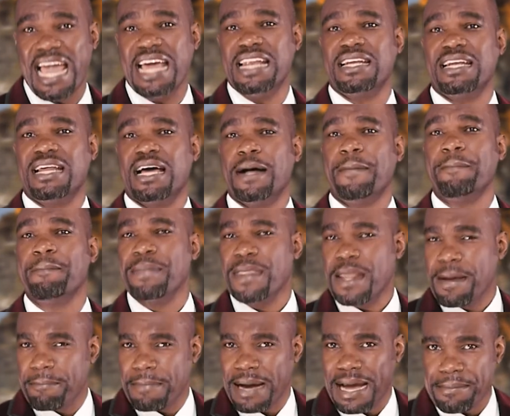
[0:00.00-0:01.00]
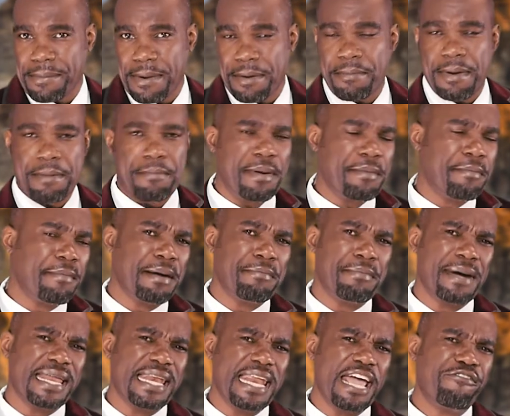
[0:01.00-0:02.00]
And uh, my, my, my,
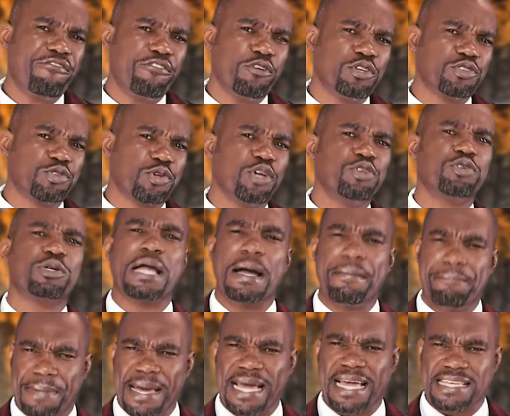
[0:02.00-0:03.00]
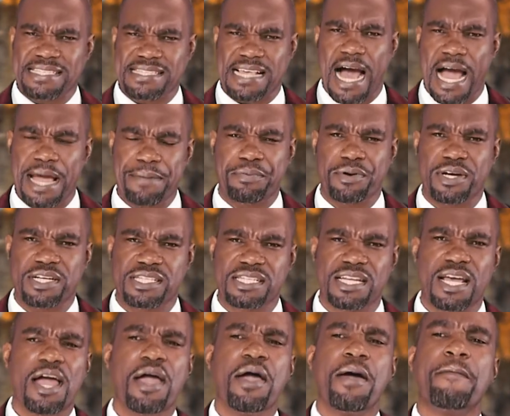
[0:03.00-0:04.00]
my nephew is going to come back as the high priest.